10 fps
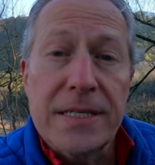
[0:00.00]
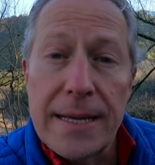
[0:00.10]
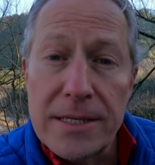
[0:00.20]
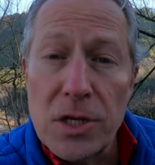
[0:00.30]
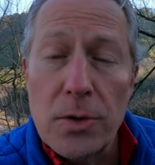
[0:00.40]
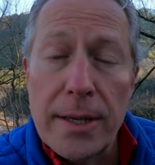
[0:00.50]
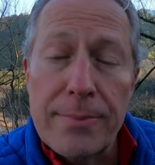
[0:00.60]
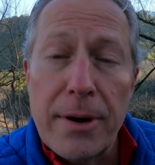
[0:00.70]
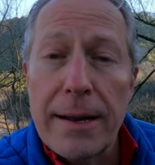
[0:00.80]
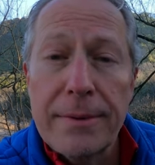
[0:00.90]
It's a
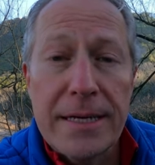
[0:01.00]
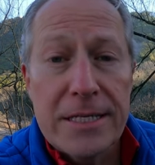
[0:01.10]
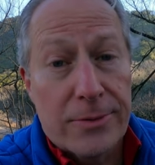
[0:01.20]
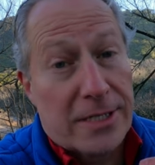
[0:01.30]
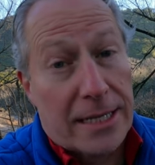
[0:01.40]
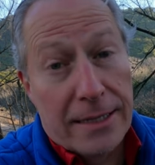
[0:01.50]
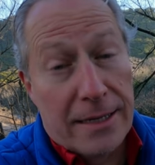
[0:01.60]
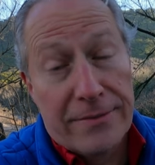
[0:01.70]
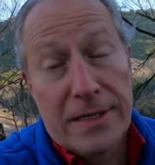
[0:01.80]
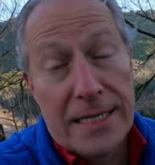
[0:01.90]
Sony prime lens, which I
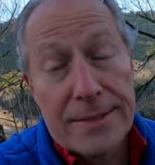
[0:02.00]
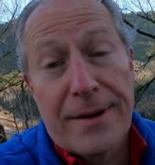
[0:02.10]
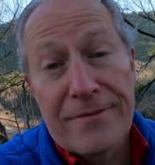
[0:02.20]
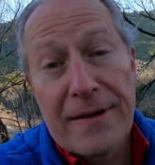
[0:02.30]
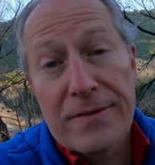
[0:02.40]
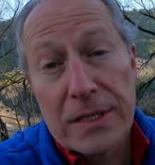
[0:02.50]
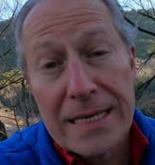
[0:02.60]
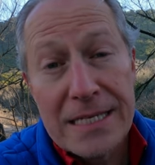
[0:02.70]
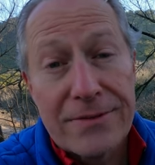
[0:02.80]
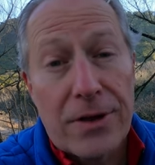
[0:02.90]
love. It is my favorite
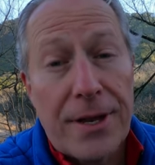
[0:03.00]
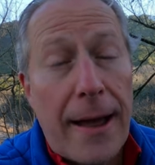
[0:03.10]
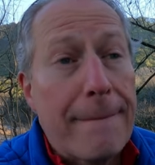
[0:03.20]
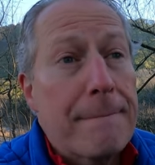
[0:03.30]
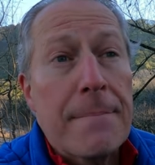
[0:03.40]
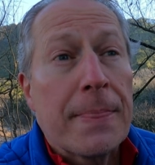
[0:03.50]
lens of all time,